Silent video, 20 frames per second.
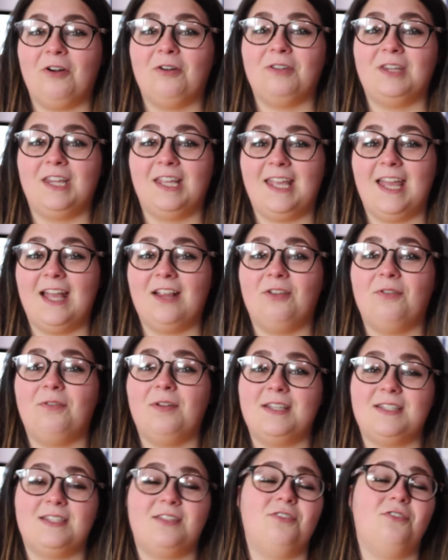called The Yellow
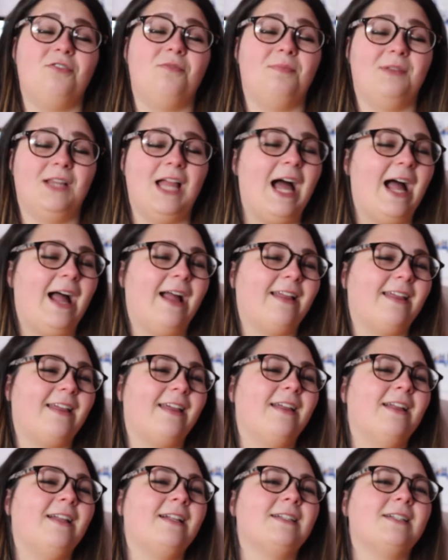is the New Black,
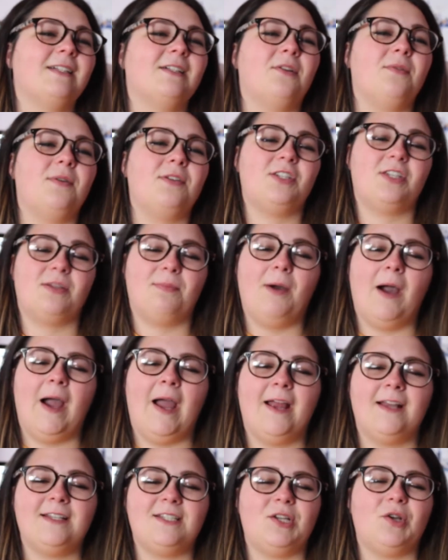which is a
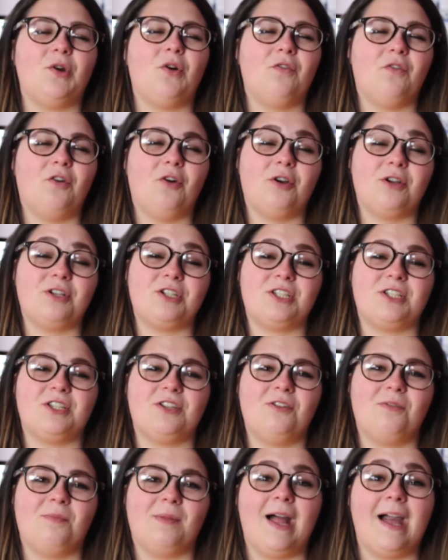parody of Orange is
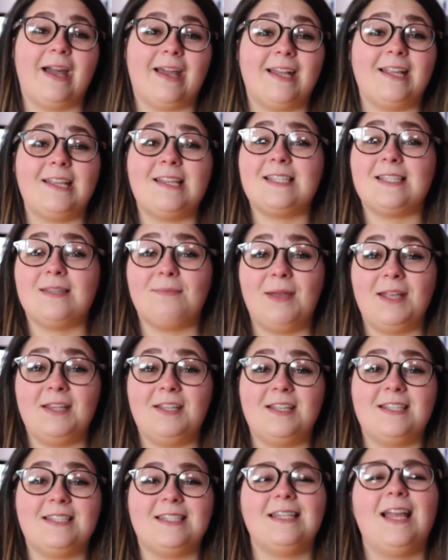the New Black, and it's the
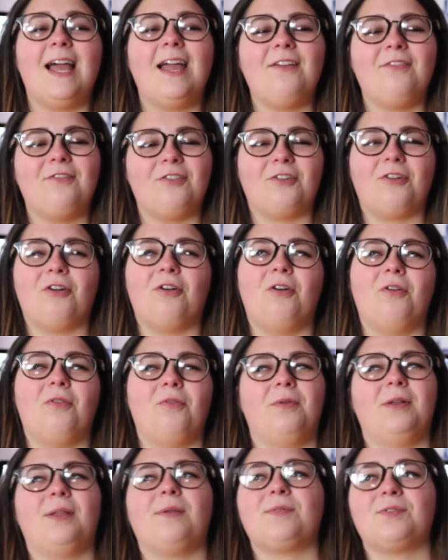Minions. And I
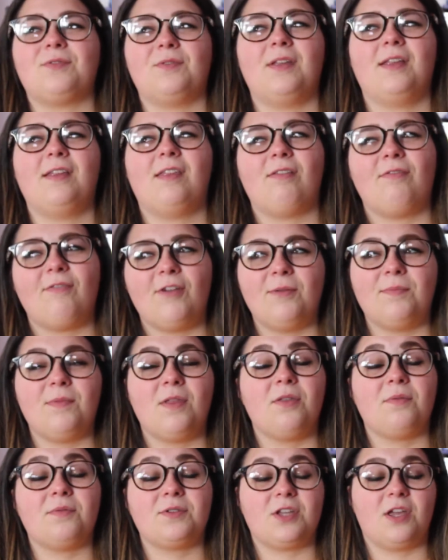forgot when I was going into the film
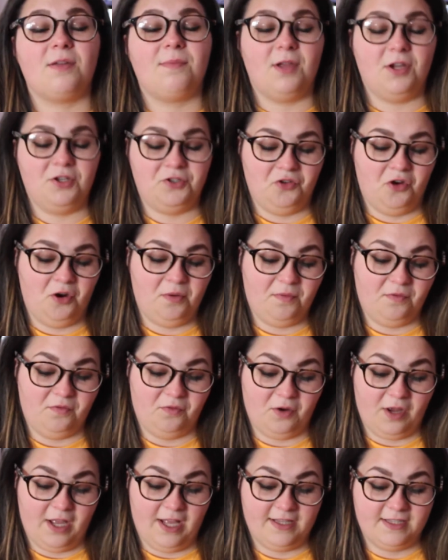that there was going to be a short
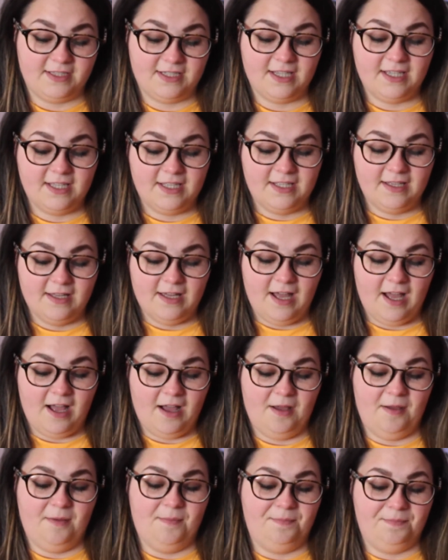beforehand.
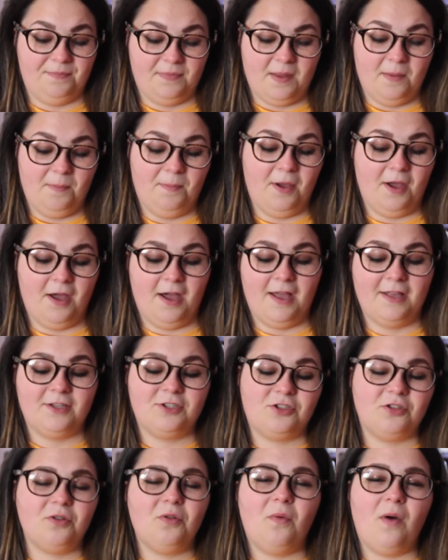But
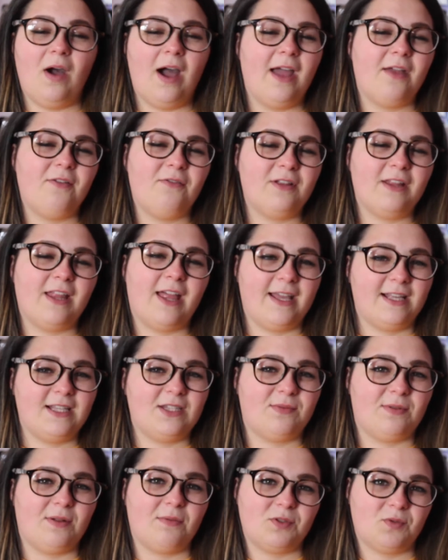do you know what I
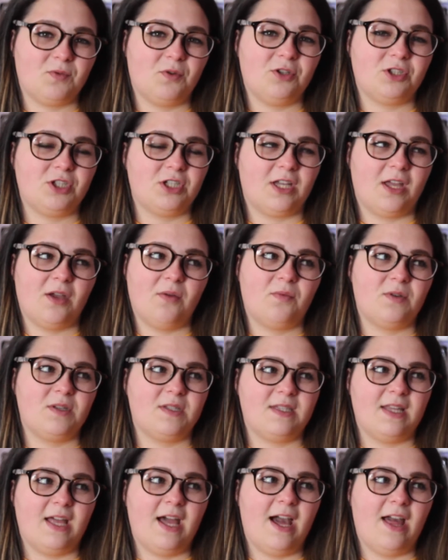realised when I was watching it
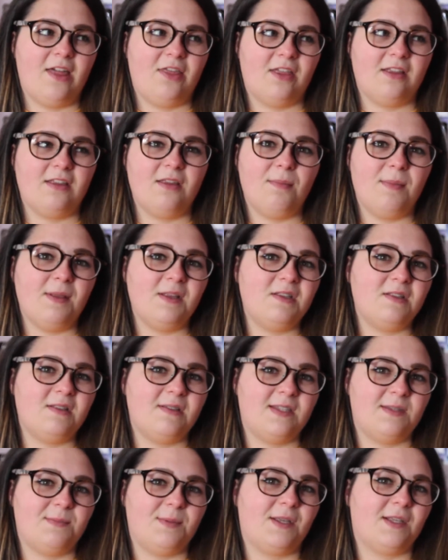was that I think the
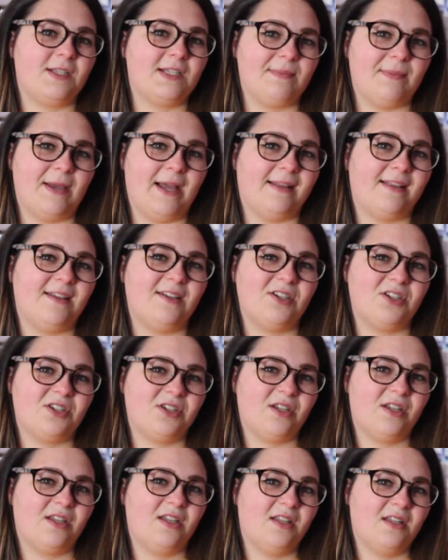Minions speak Spanish.